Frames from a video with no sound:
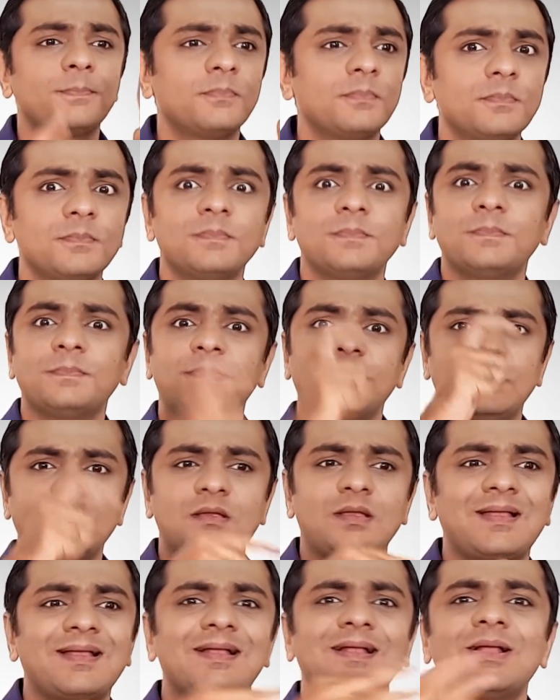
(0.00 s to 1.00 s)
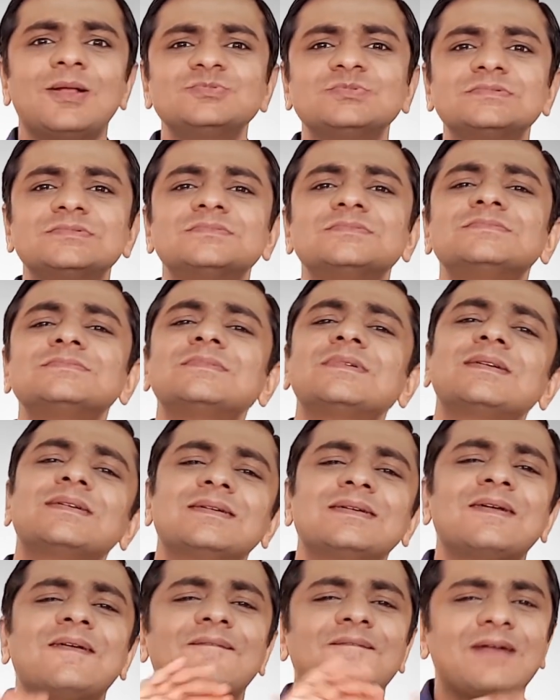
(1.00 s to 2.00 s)
People must not meet with
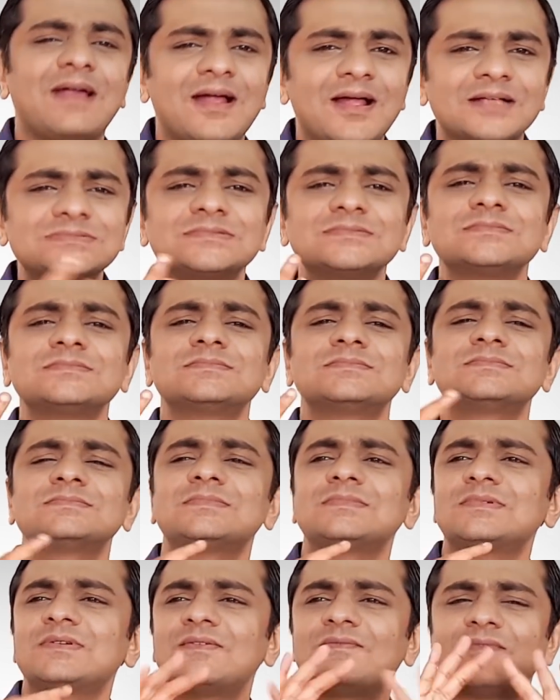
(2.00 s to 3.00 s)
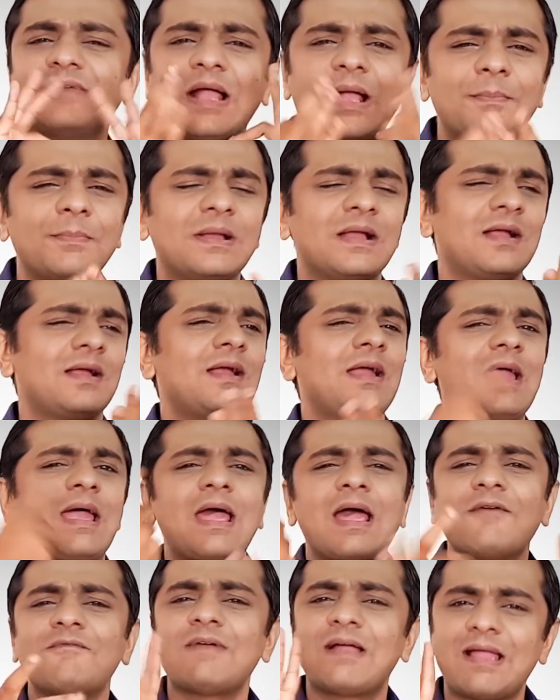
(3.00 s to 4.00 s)
anybody outside their household for
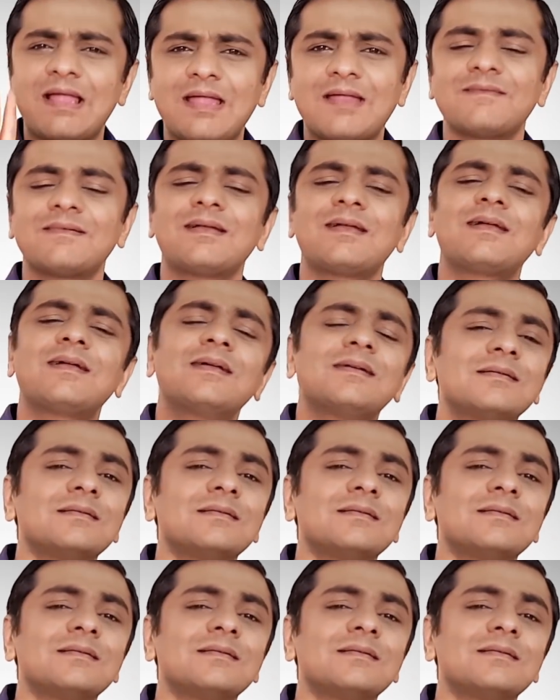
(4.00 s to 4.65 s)
any reason.